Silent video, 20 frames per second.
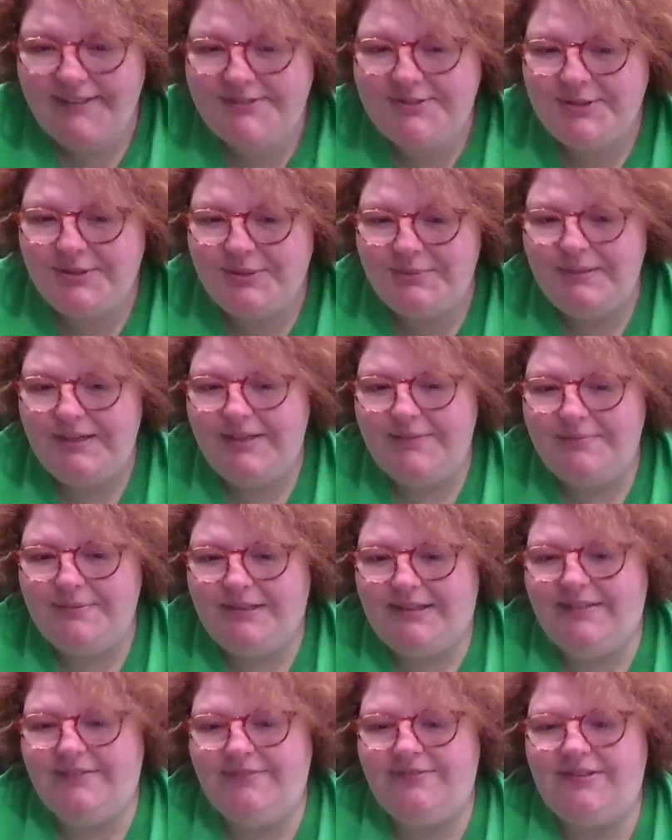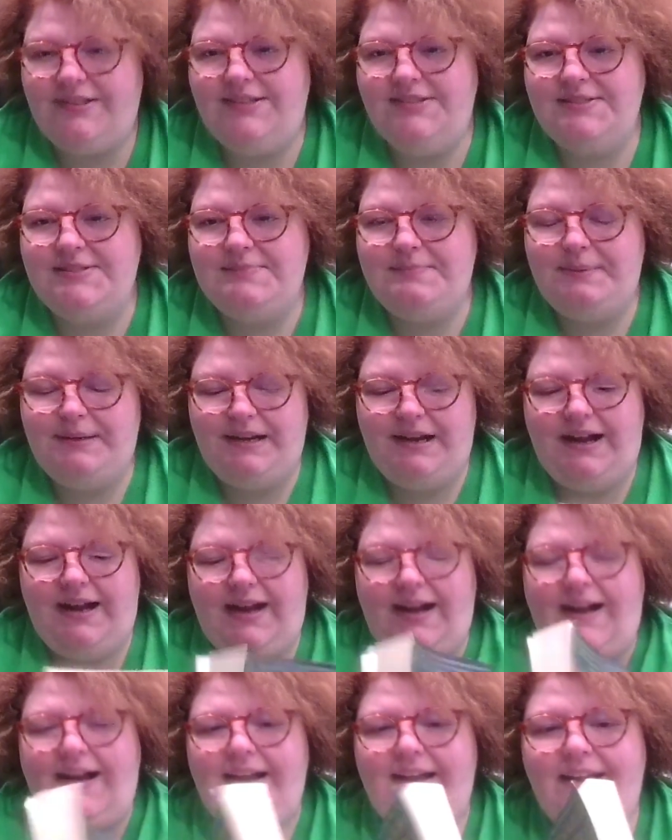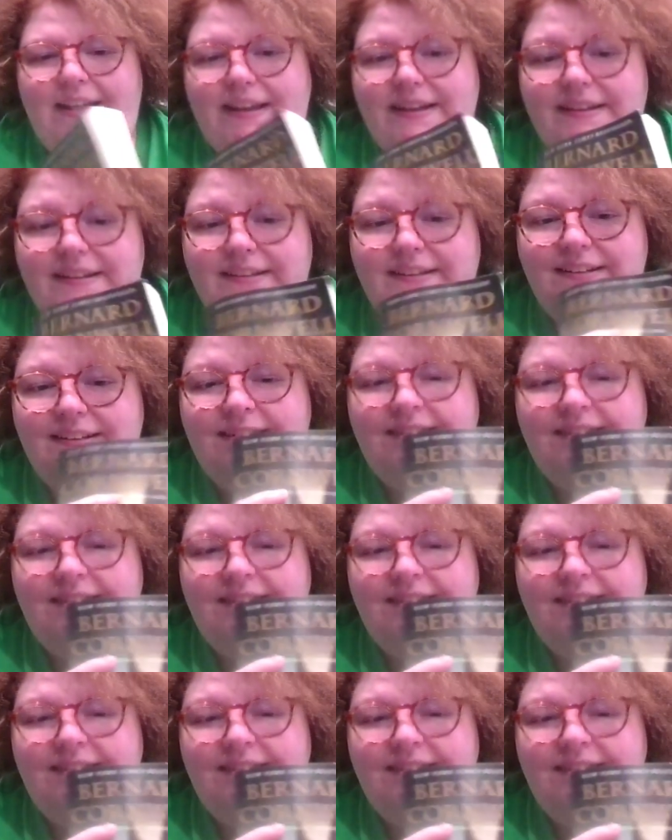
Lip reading: don't make many of these, but I